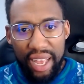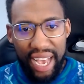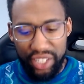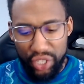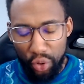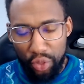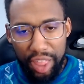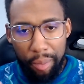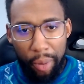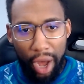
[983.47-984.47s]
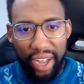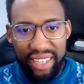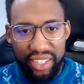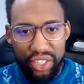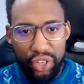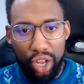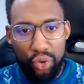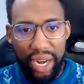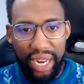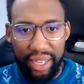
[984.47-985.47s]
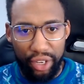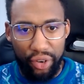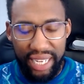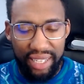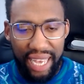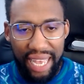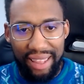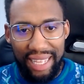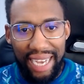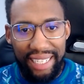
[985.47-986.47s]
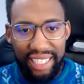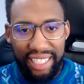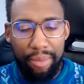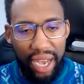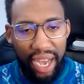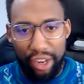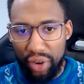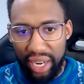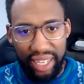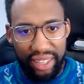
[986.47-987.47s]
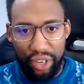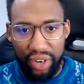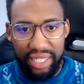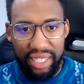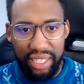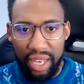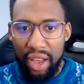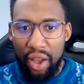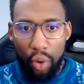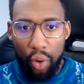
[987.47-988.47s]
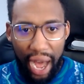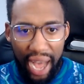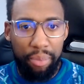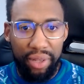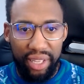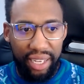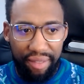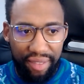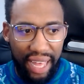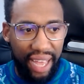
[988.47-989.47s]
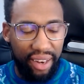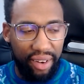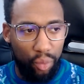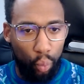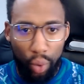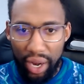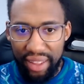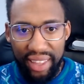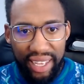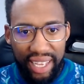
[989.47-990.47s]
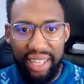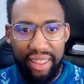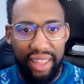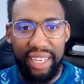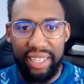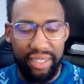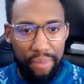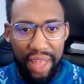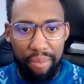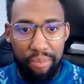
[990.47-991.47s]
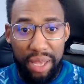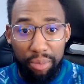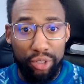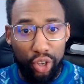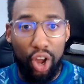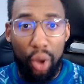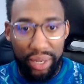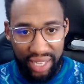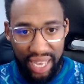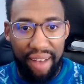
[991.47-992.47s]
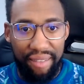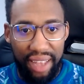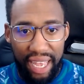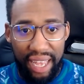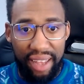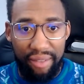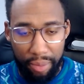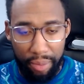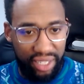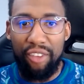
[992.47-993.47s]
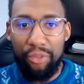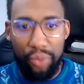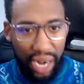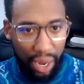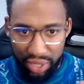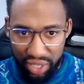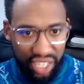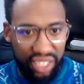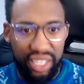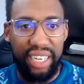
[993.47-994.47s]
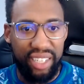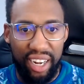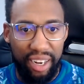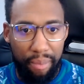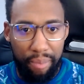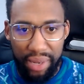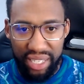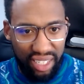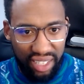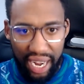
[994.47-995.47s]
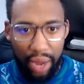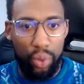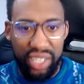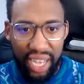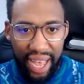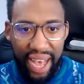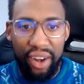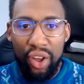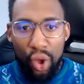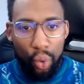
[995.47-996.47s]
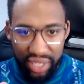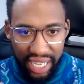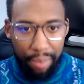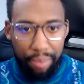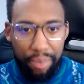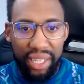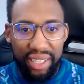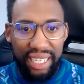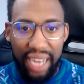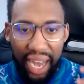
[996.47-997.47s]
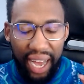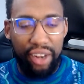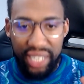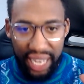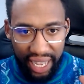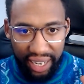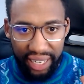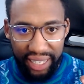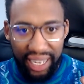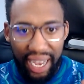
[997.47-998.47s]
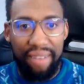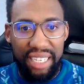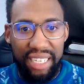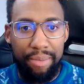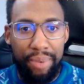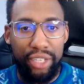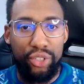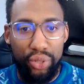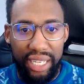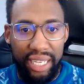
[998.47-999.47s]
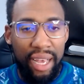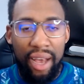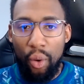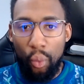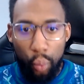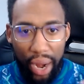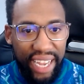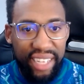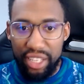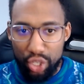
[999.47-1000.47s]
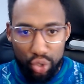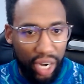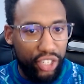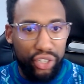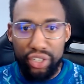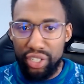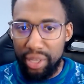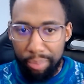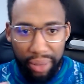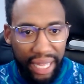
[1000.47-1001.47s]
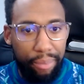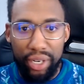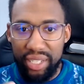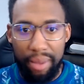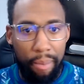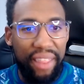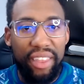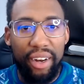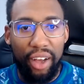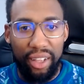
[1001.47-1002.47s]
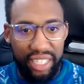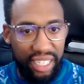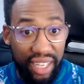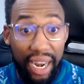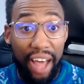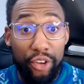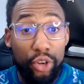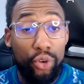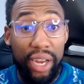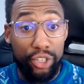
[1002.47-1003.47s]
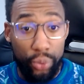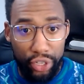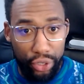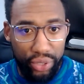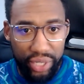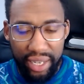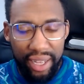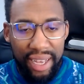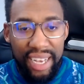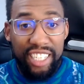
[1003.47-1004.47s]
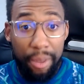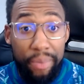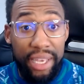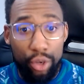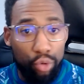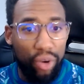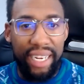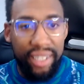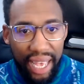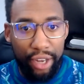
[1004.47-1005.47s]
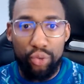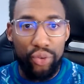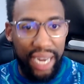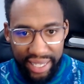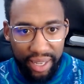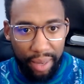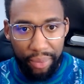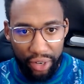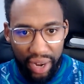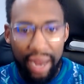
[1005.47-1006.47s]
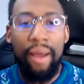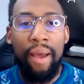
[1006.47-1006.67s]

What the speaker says: Yeah, so the podcast is called Create Like the Greats. And the idea behind Create Like the Greats is I believe that one of the key things that people don't always have, and for myself, when I was just getting started in business, that I wish I had, was the ability to understand and dive deep into the ways, the structures, the playbooks, the methodologies that other creators were using to be great and create something great.